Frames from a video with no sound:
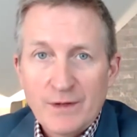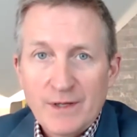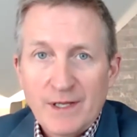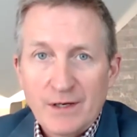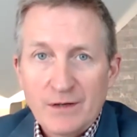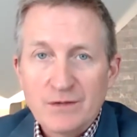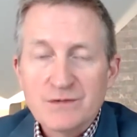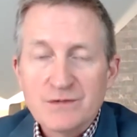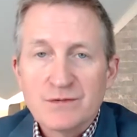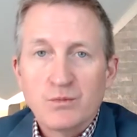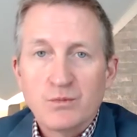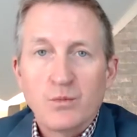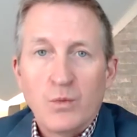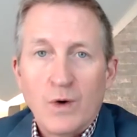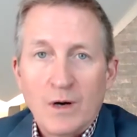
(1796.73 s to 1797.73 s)
here's
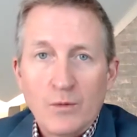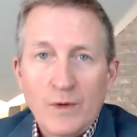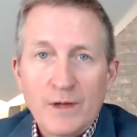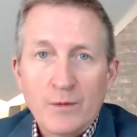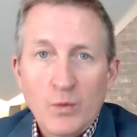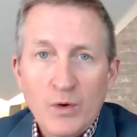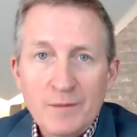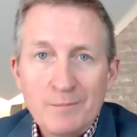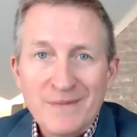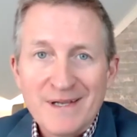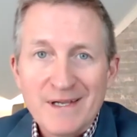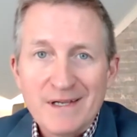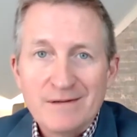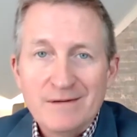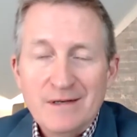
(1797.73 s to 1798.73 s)
what we would
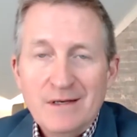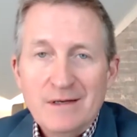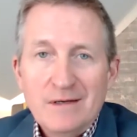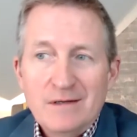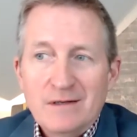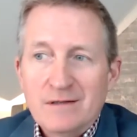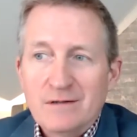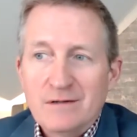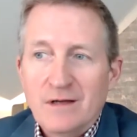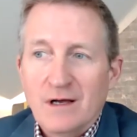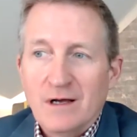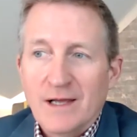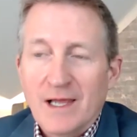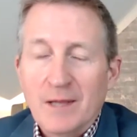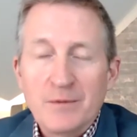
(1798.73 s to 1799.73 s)
be
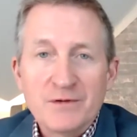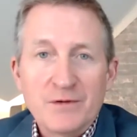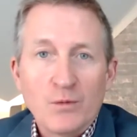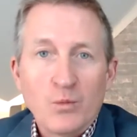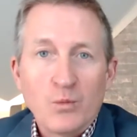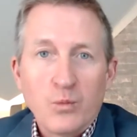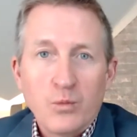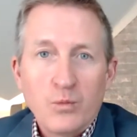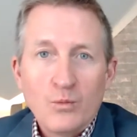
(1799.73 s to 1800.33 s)
able to